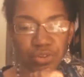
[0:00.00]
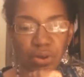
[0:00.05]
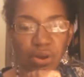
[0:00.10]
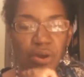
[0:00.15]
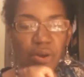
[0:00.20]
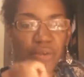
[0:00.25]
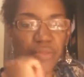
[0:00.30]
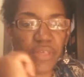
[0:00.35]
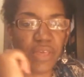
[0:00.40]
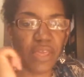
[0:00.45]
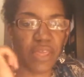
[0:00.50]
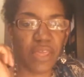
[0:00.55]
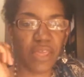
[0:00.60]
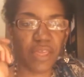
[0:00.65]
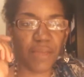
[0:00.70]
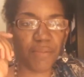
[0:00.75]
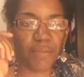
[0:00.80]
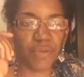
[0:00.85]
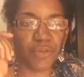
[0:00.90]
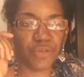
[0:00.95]
Are they
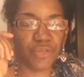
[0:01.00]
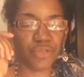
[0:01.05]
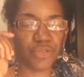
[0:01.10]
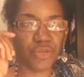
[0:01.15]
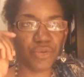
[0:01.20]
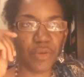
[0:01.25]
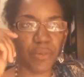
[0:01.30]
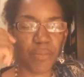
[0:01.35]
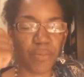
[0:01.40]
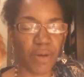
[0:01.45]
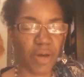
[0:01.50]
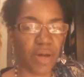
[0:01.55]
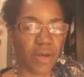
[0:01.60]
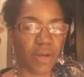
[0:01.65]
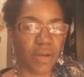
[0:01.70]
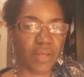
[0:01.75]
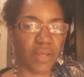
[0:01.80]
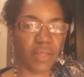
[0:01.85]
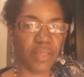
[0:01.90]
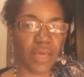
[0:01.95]
able to embody